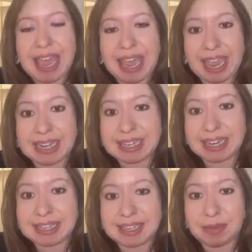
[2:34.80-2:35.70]

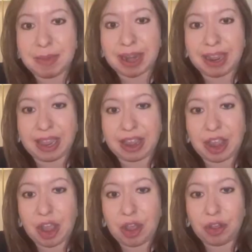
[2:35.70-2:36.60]

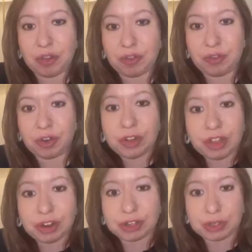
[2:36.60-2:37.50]
anti-Semitic
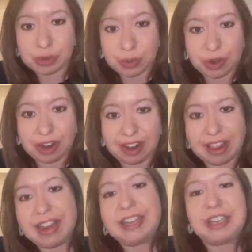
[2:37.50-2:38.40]
further
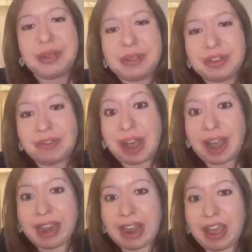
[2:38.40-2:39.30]
tool to
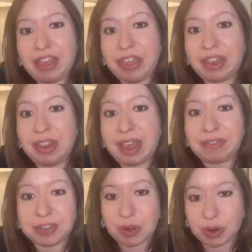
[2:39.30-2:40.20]
divide the
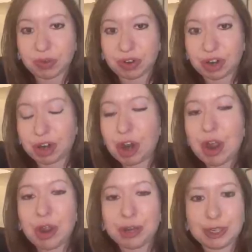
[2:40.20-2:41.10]
leftover
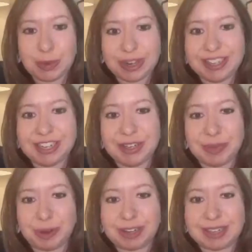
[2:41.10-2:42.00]

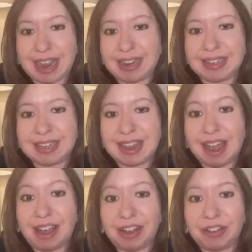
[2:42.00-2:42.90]
22%
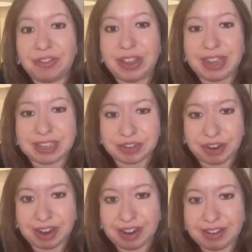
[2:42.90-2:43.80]
of
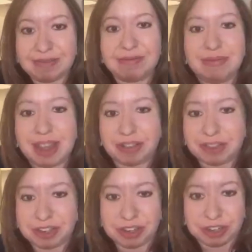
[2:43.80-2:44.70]
Israel
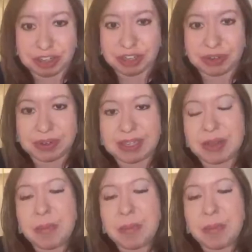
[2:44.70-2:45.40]
left to the Jews,